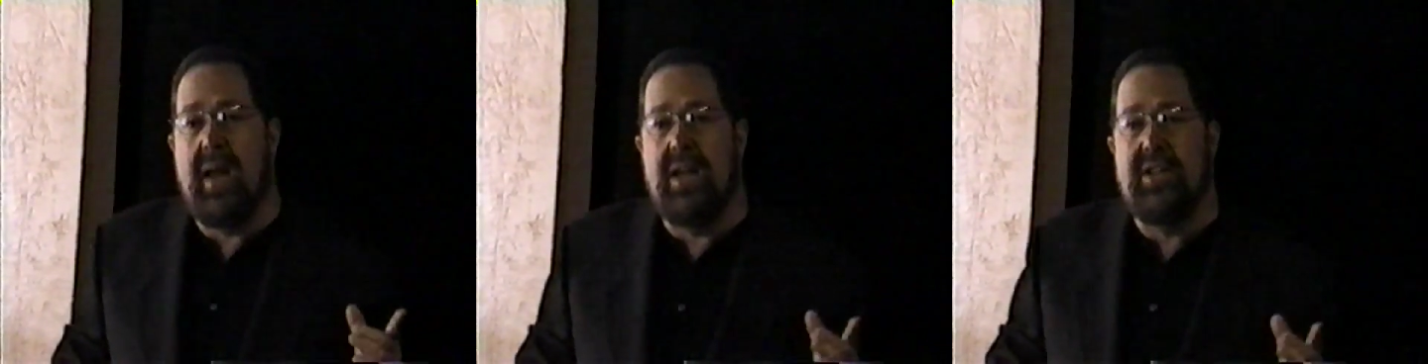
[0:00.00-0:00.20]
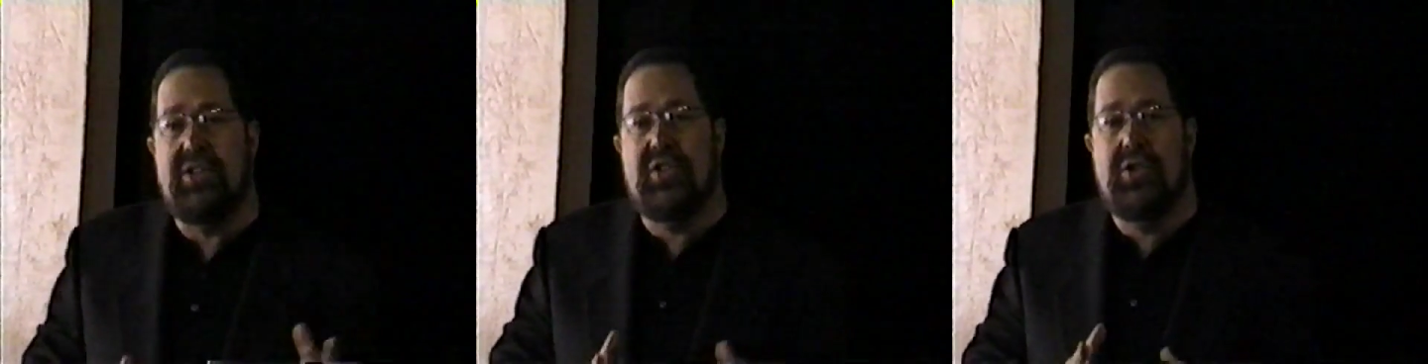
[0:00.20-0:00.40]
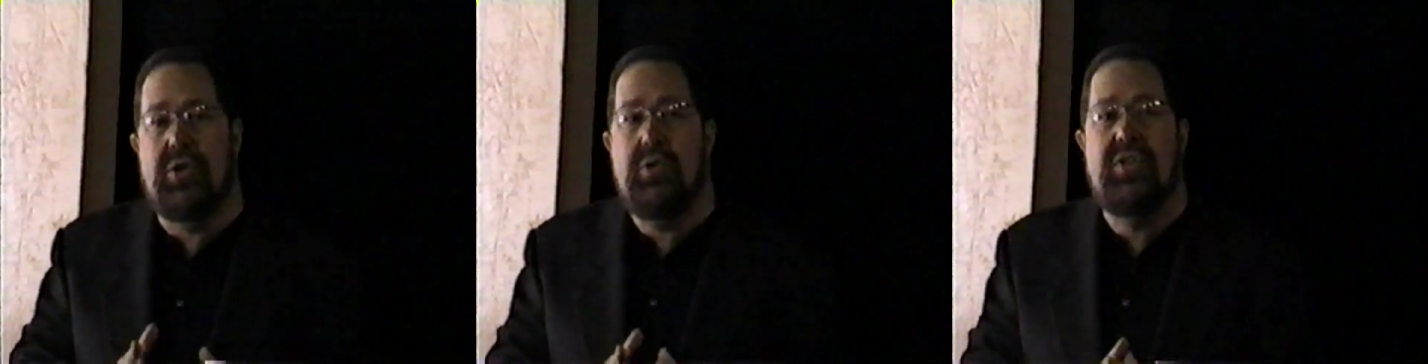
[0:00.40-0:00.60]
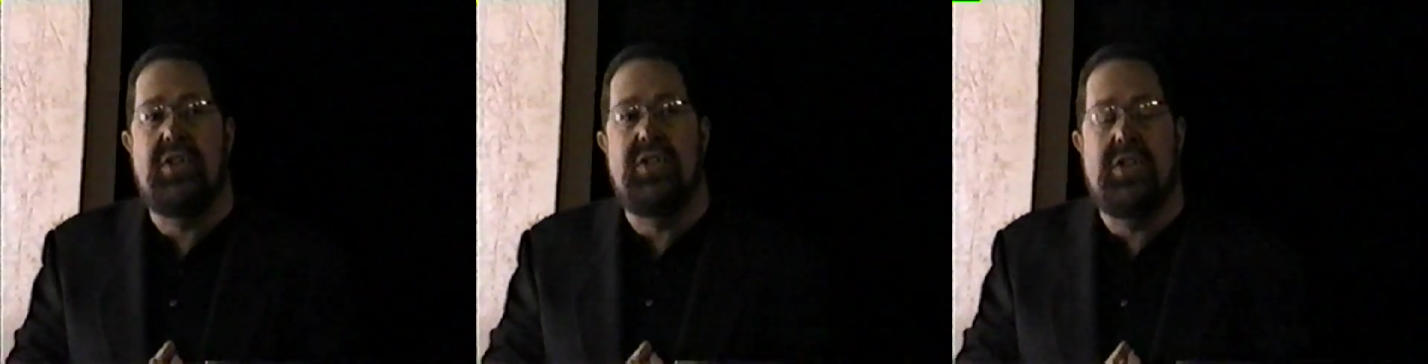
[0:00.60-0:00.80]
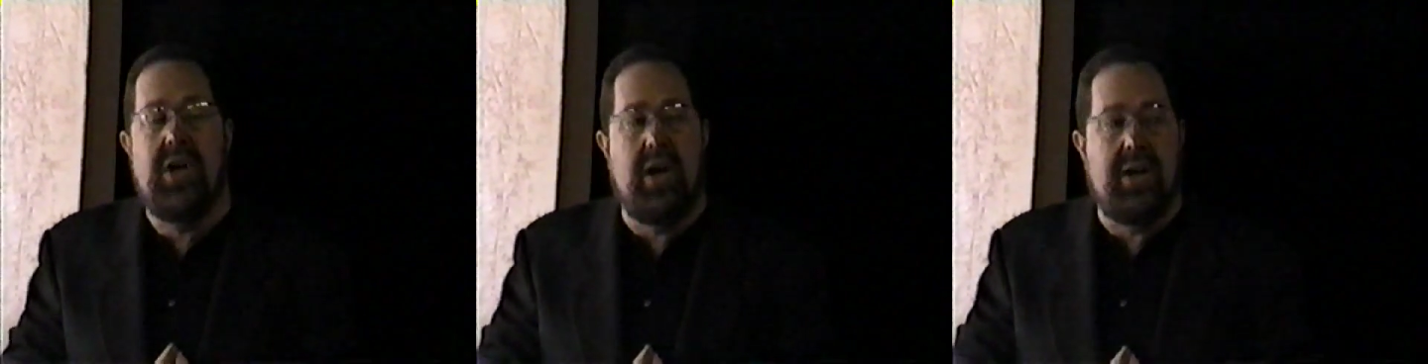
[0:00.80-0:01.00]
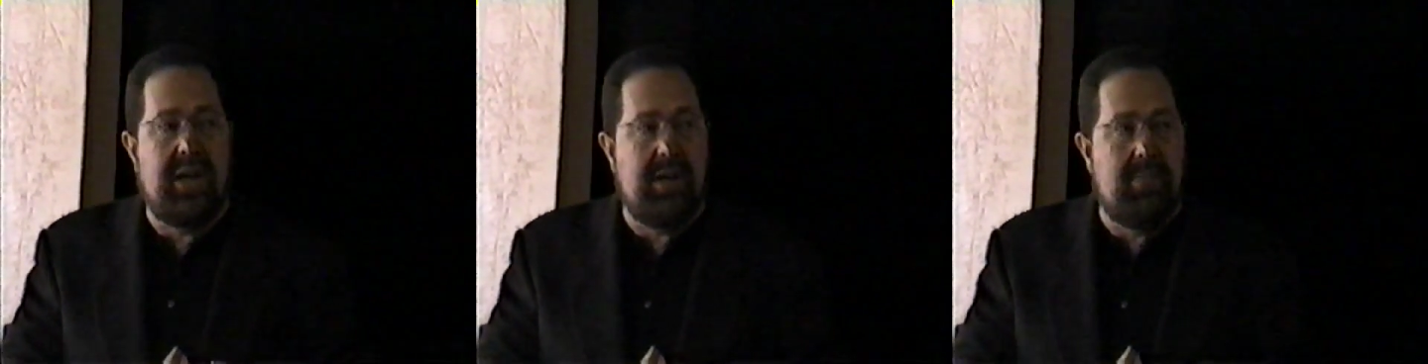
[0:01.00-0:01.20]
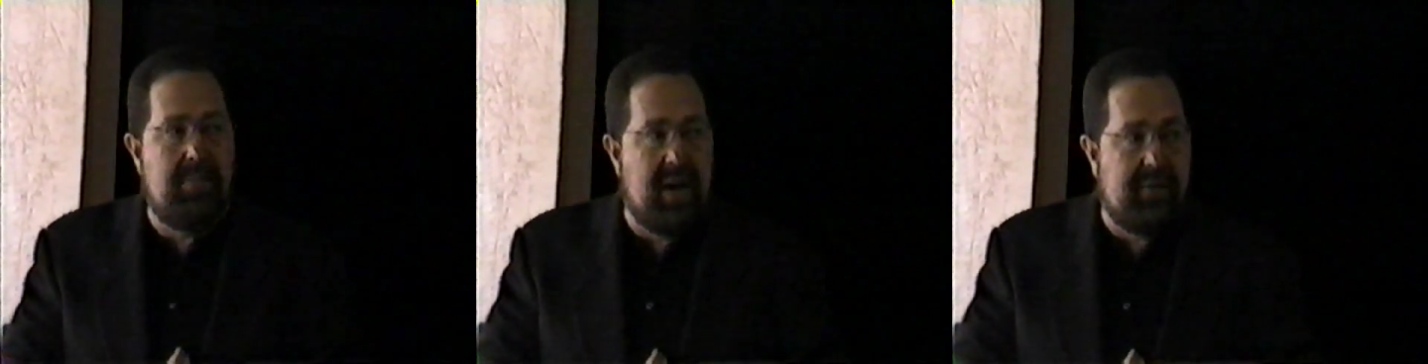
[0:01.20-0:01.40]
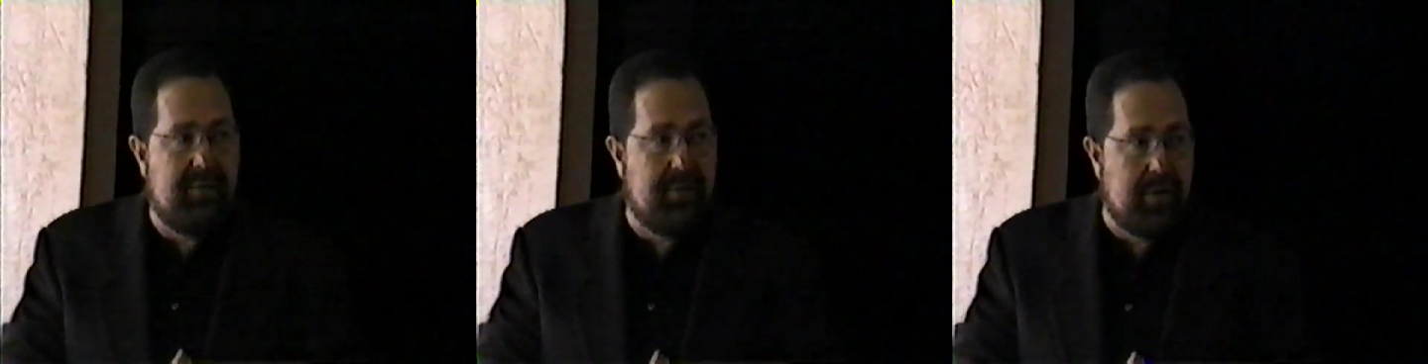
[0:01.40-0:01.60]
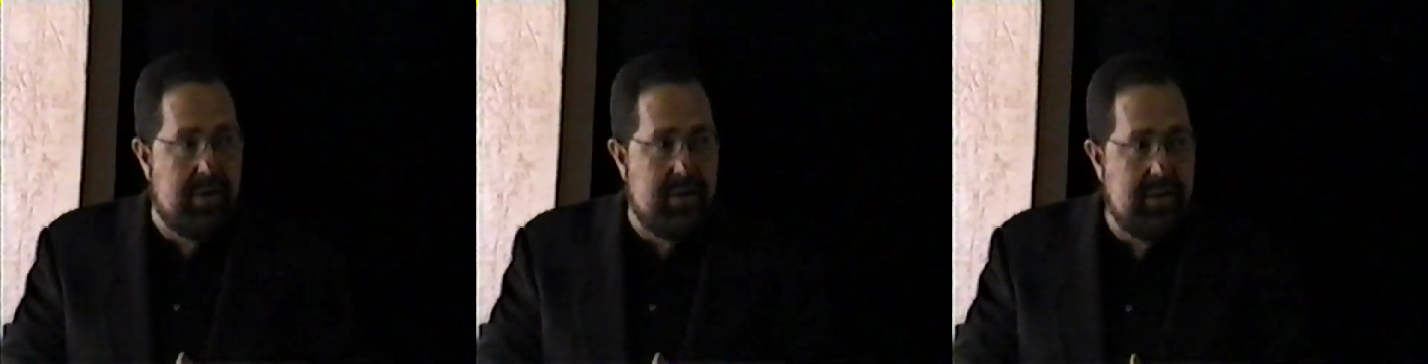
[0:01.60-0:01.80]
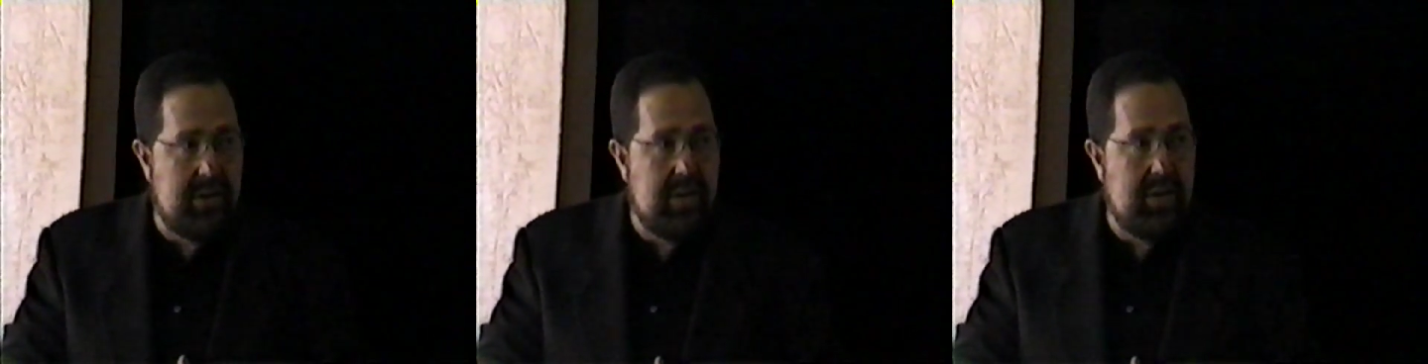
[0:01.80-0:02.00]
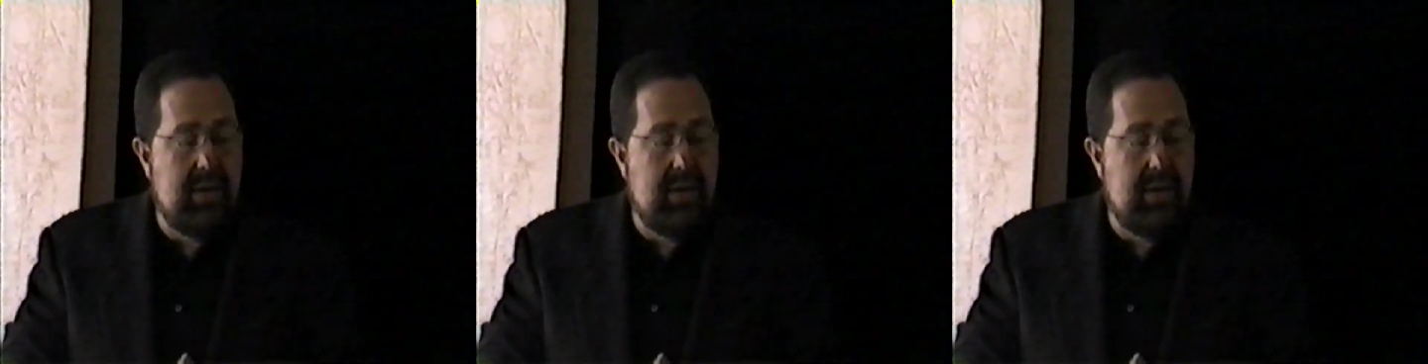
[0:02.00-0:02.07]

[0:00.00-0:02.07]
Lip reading: As Susan Gunning Bedford,